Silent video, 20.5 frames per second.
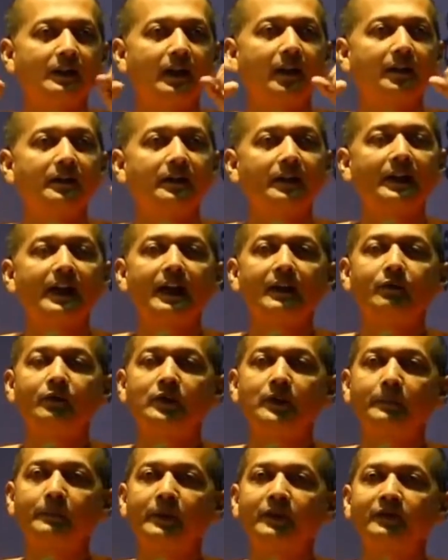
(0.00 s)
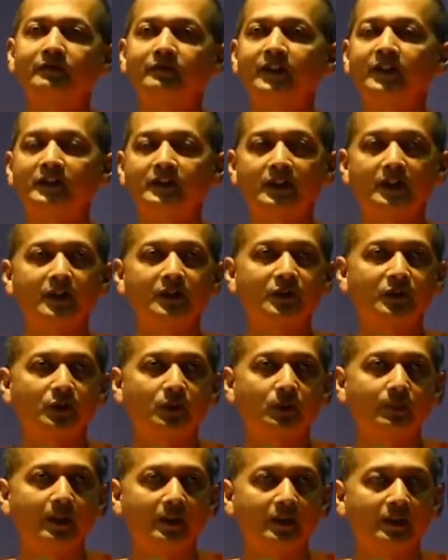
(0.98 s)
And then I would, a perfected
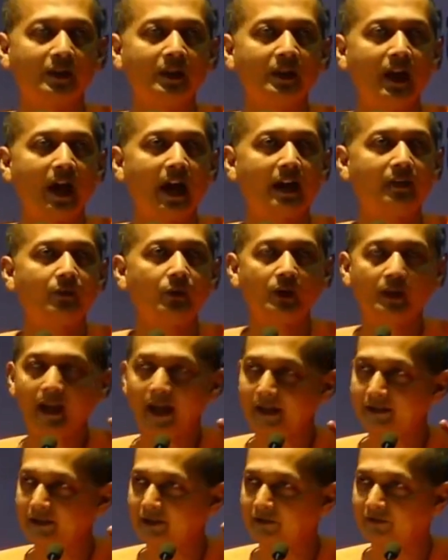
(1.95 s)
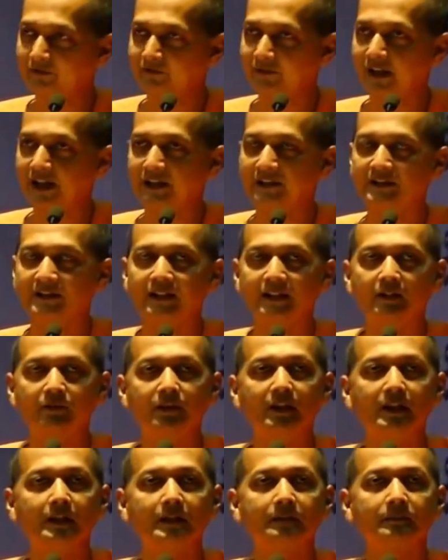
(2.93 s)
instrument, I would gather facts at
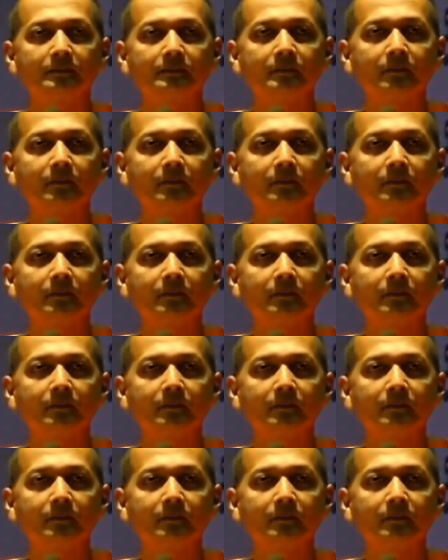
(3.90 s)
will.